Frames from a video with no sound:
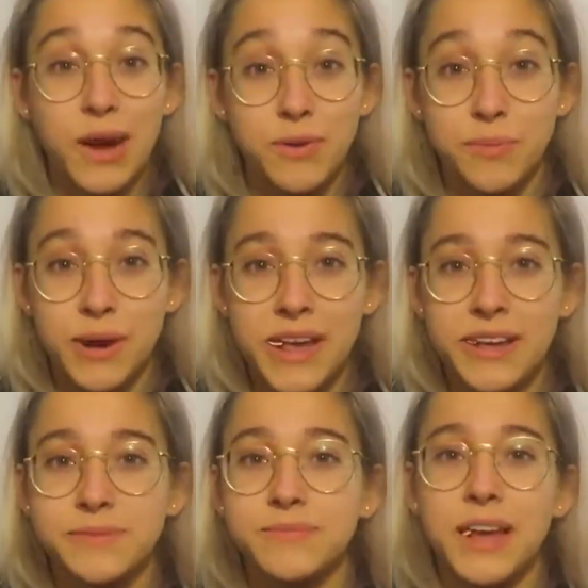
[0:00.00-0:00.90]
an hour
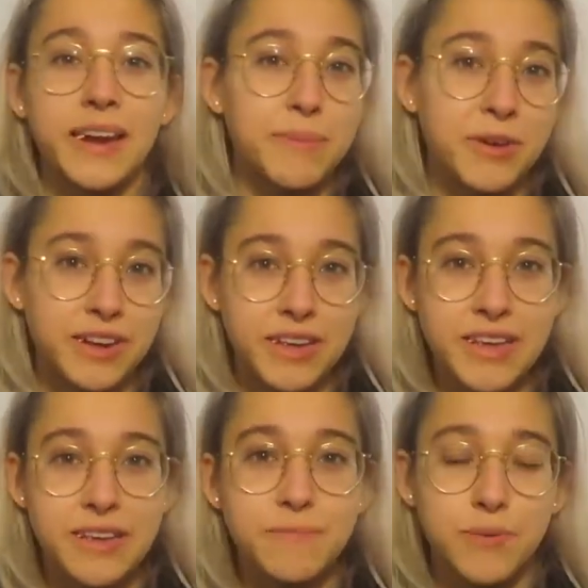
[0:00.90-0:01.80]
break and I'm gonna
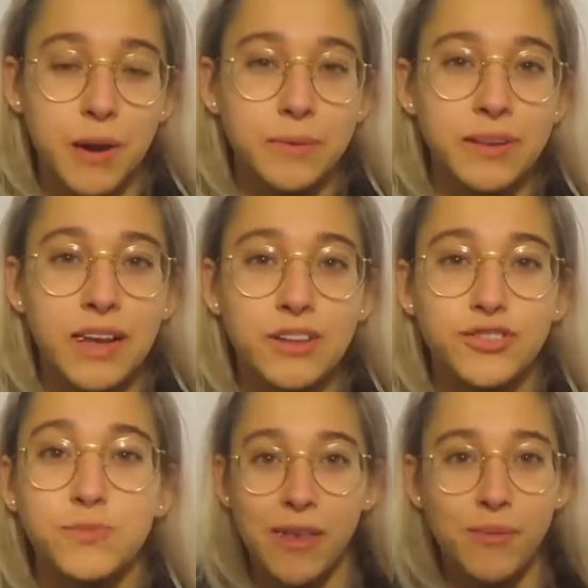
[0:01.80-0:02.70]
eat probably
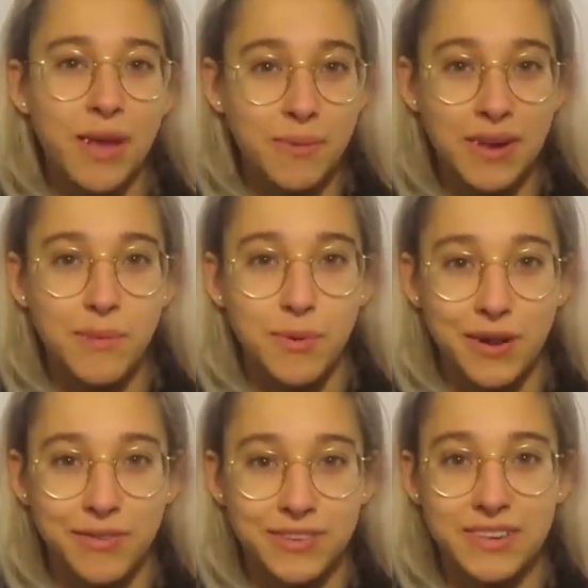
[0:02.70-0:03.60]
lunch. By the way, I'm eating
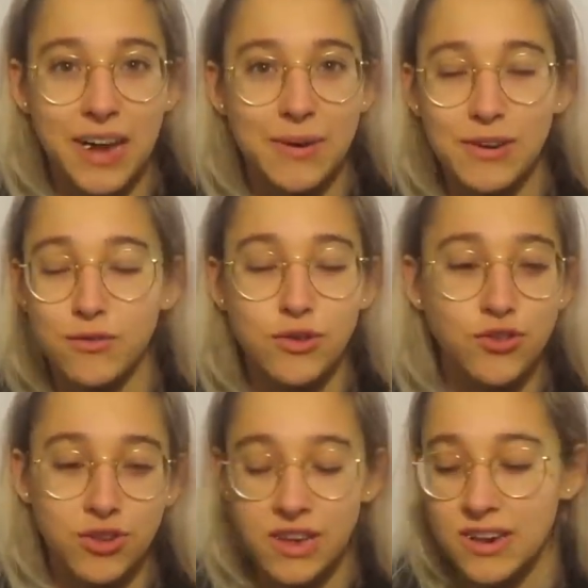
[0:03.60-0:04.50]
breakfast now. I don't
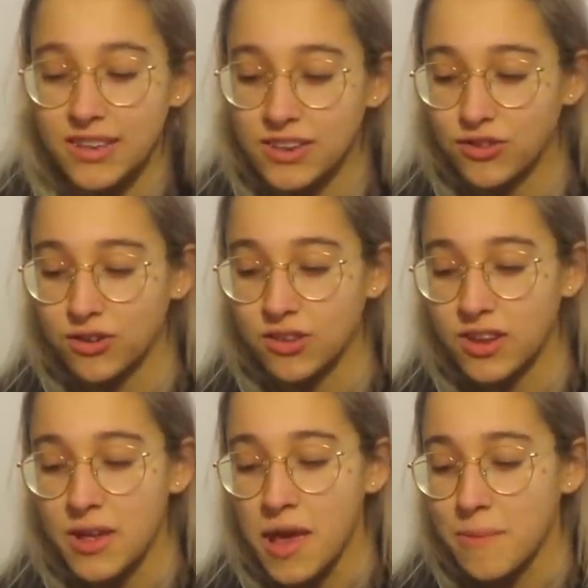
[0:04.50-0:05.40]
usually eat it this
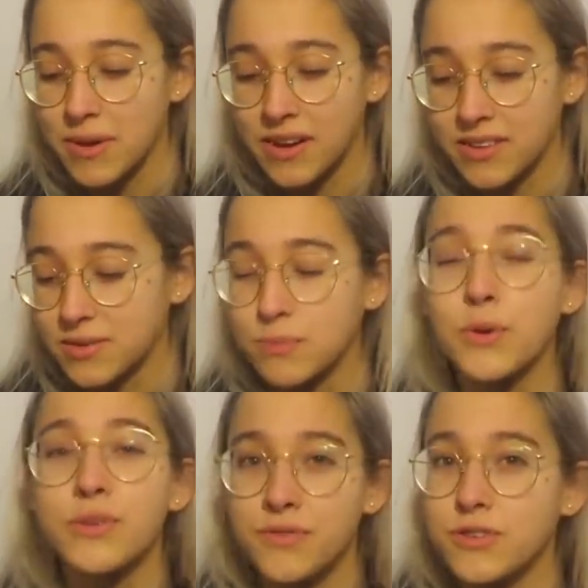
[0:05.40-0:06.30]
early because
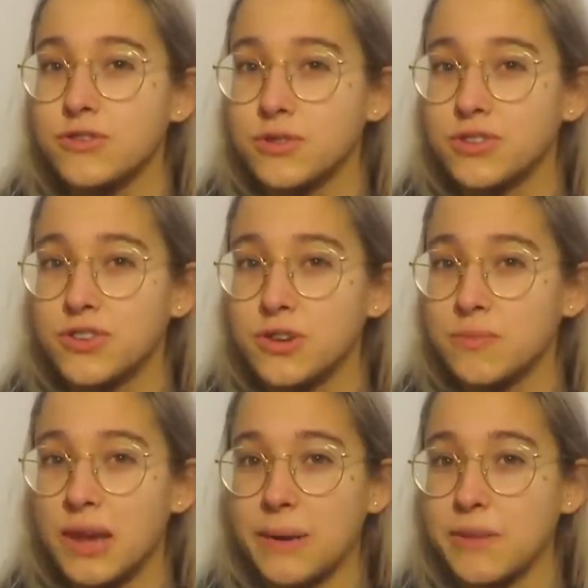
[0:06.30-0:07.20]
bold of you to
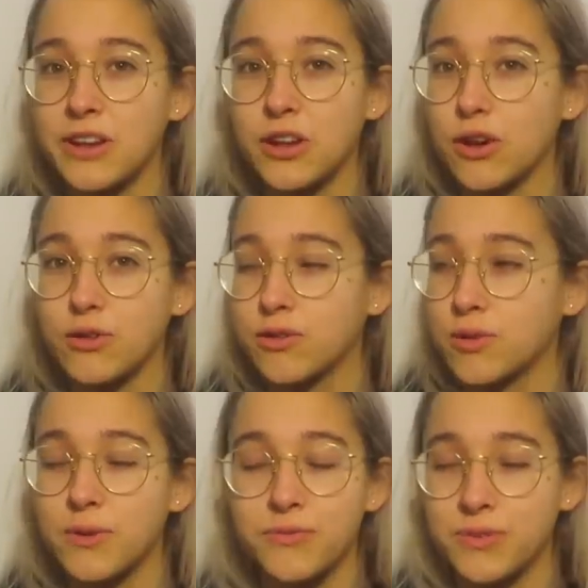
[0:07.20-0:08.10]
assume that I'm gonna go
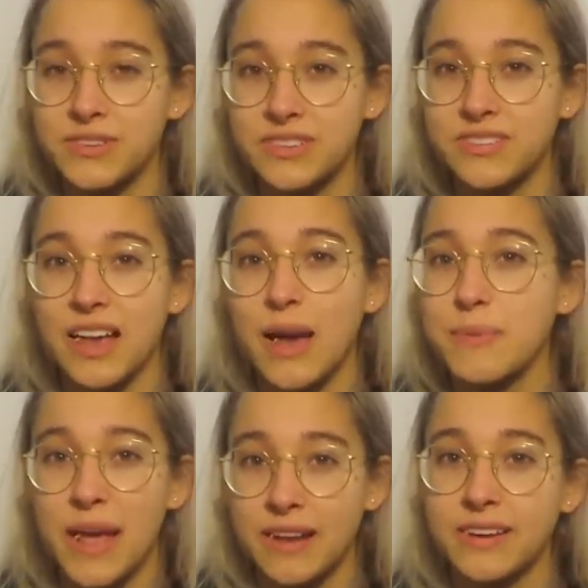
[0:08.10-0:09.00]
through a physics
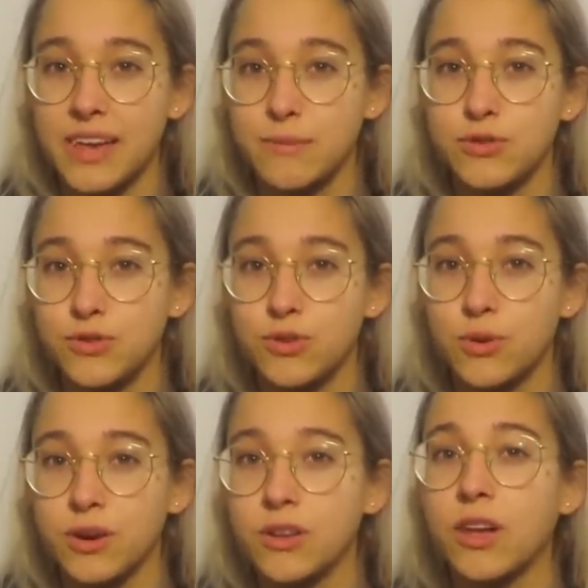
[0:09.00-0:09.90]
lab and a chem
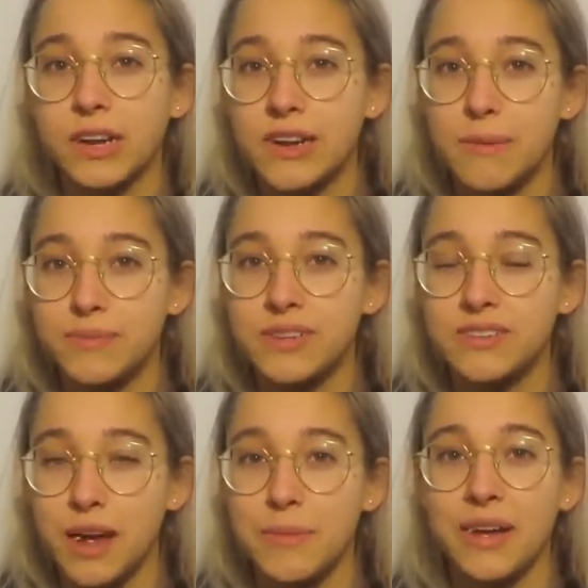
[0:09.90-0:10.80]
tutorial on an
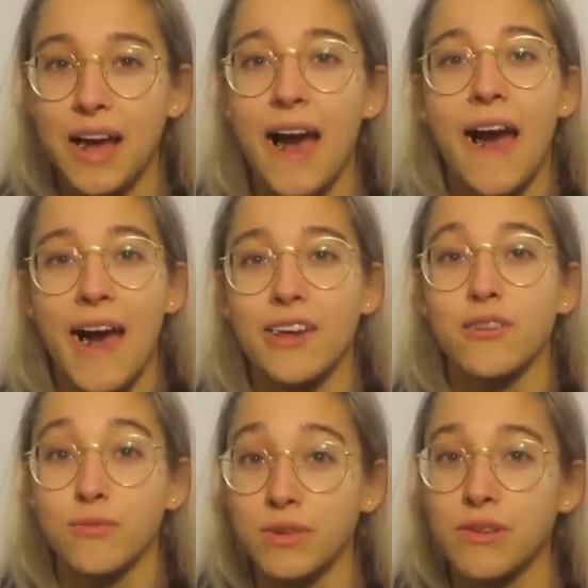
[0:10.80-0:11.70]
empty stomach. Haha,
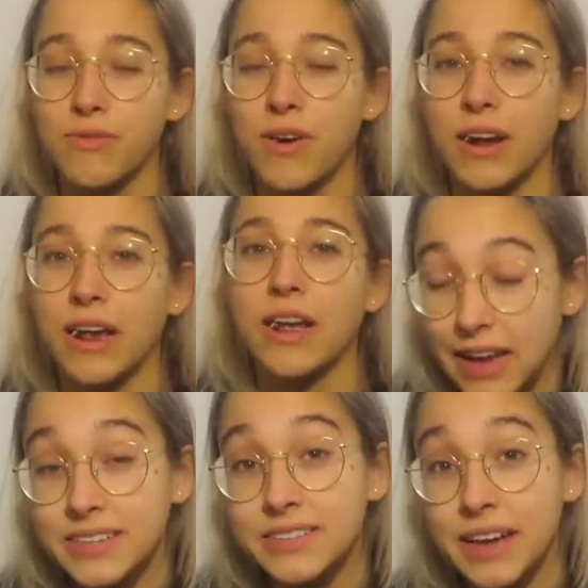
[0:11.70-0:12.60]
you're really funny.
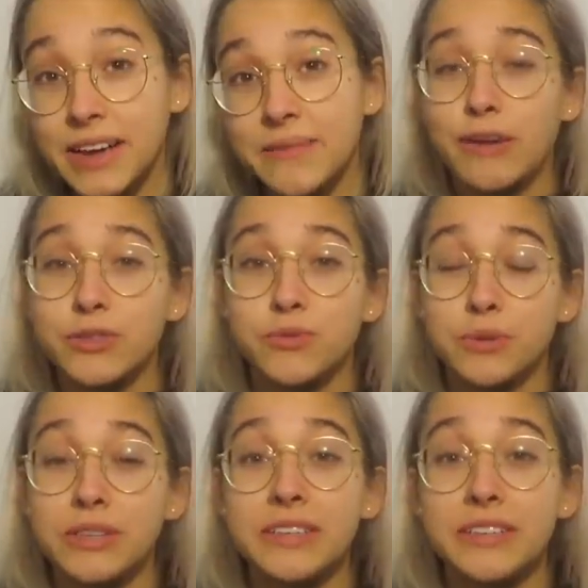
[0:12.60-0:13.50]
Last night, I was
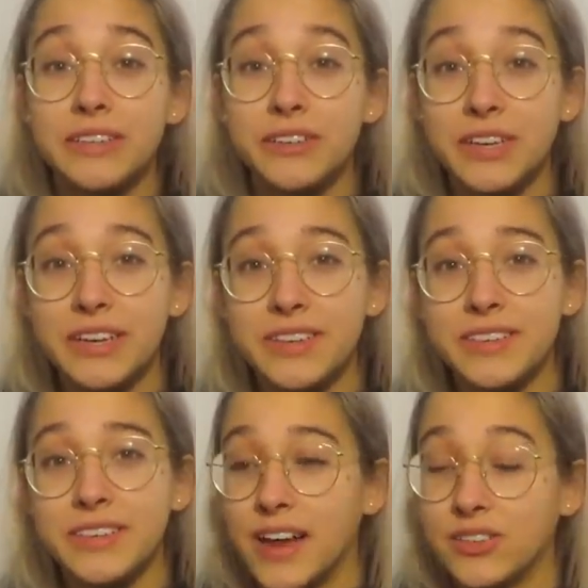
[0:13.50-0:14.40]
really
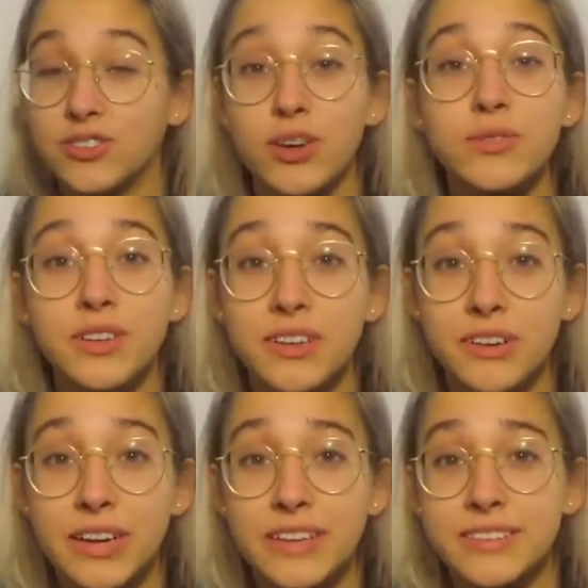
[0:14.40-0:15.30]
delirious, so
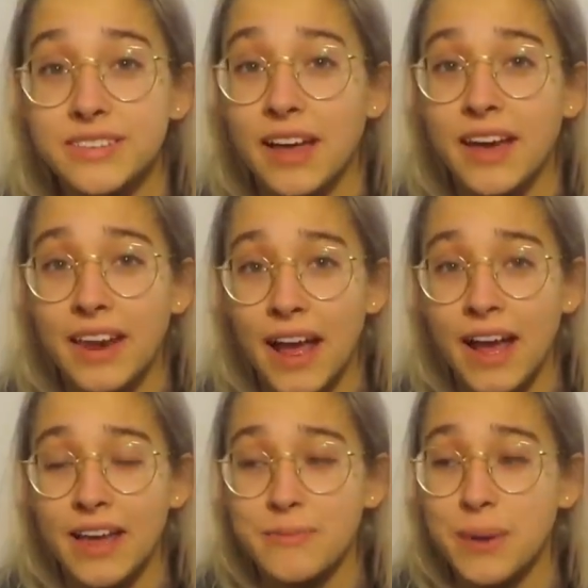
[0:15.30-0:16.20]
delirious that
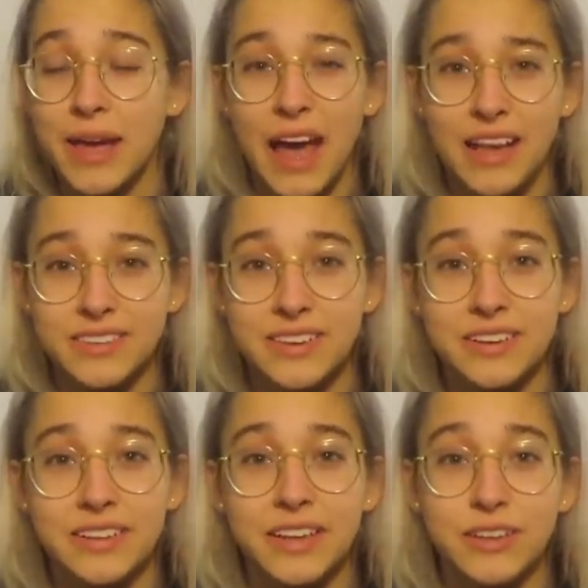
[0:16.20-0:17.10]
I by
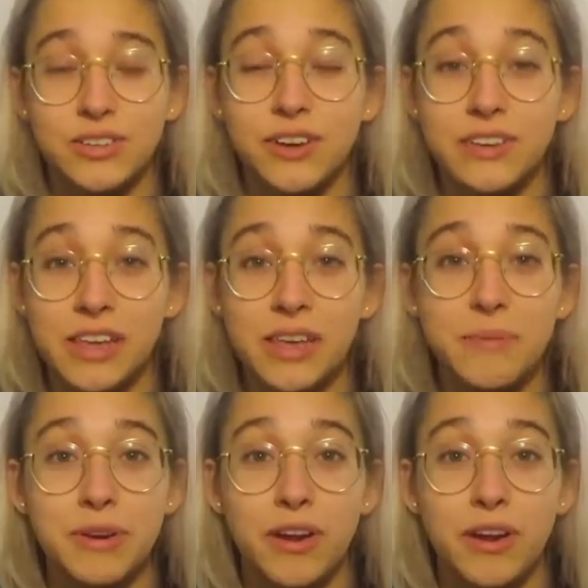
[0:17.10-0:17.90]
accident clicked on Nicki